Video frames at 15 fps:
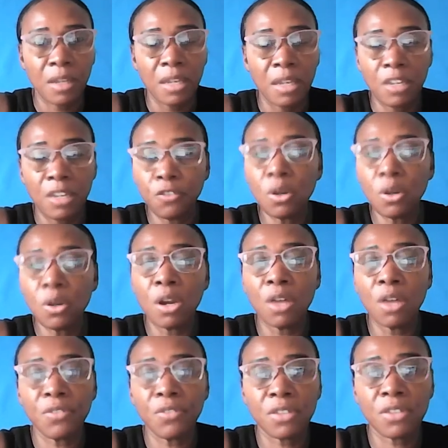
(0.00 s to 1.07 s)
If you
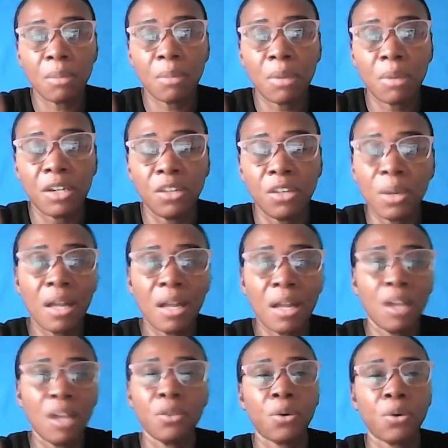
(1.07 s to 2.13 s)
love somebody, you
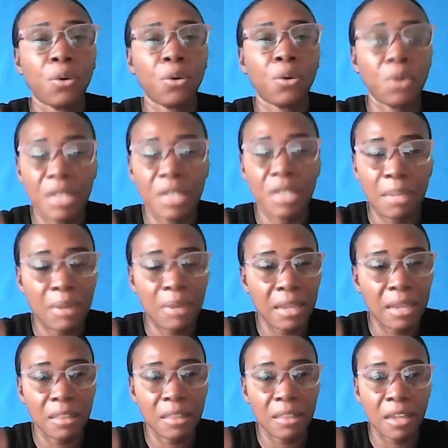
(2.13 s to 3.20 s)
can't hurt them
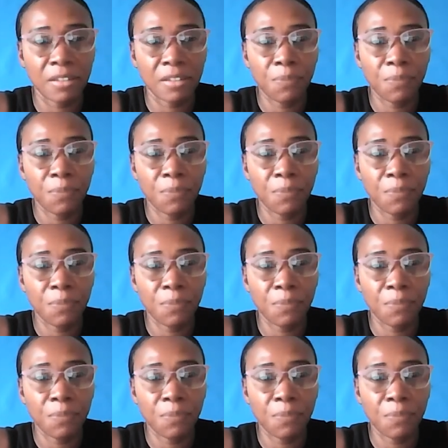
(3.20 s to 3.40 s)
like that.